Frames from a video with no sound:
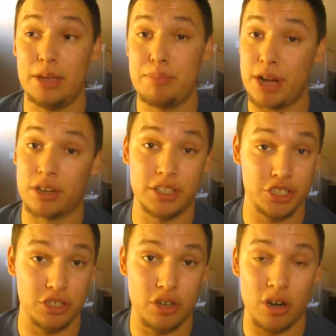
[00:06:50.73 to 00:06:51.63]
better
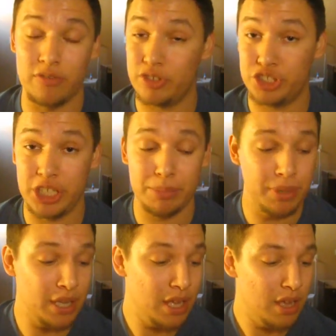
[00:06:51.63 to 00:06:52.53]
condition cart for cheap,
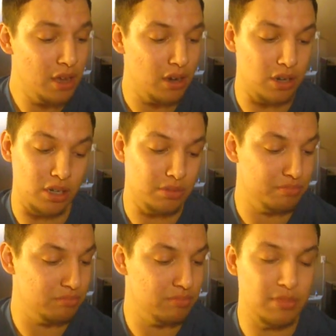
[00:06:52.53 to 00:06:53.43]
or
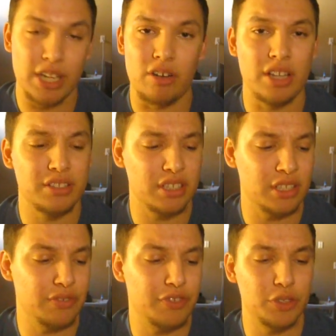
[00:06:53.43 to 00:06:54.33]
later on
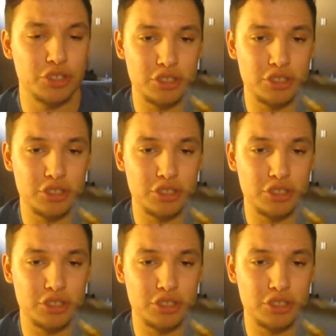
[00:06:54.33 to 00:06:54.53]
in the future.